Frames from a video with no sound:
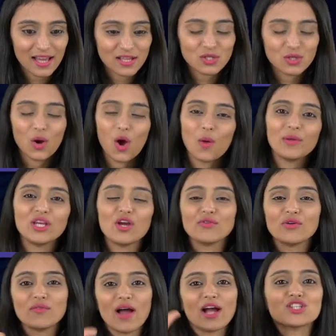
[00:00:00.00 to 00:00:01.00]
So how many
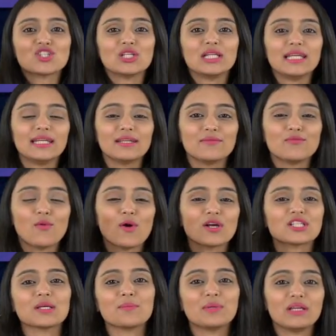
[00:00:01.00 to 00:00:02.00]
of you have actually
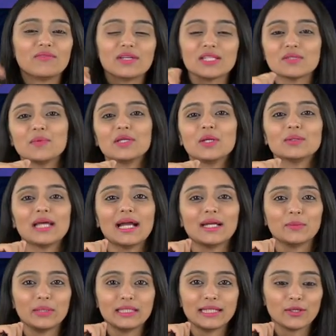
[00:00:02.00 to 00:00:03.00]
watched the previous video
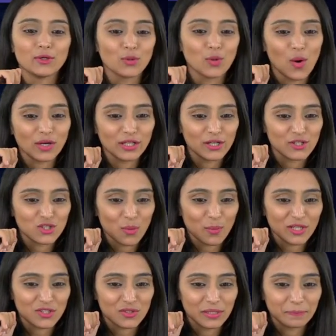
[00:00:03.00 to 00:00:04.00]
that we did on coordinate
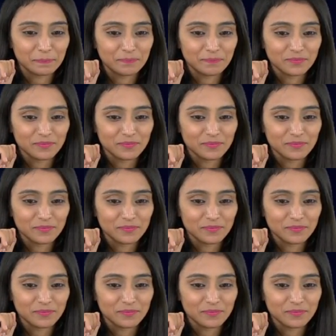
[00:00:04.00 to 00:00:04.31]
geometry?